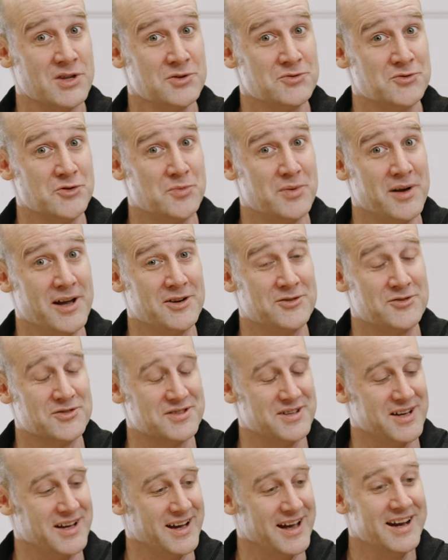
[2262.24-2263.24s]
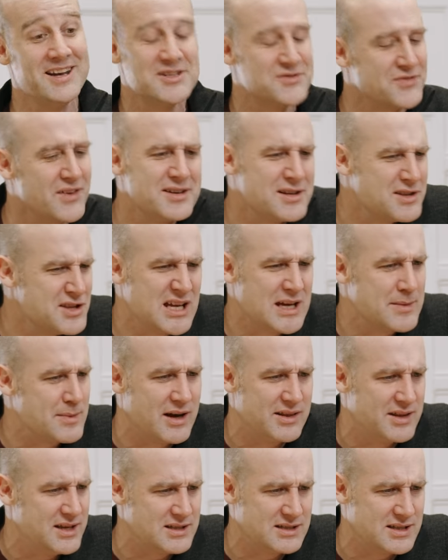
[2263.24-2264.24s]
Super interesting. And it's fun to think
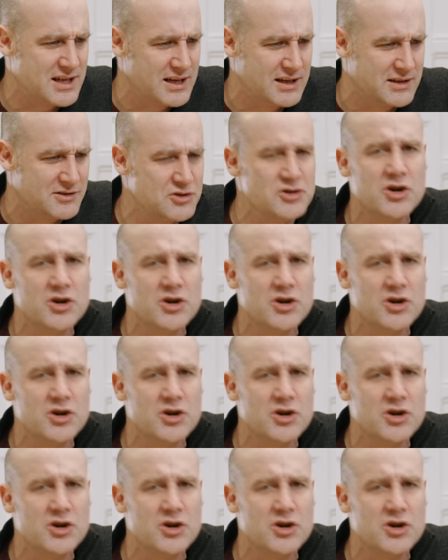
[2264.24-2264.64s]
about these things.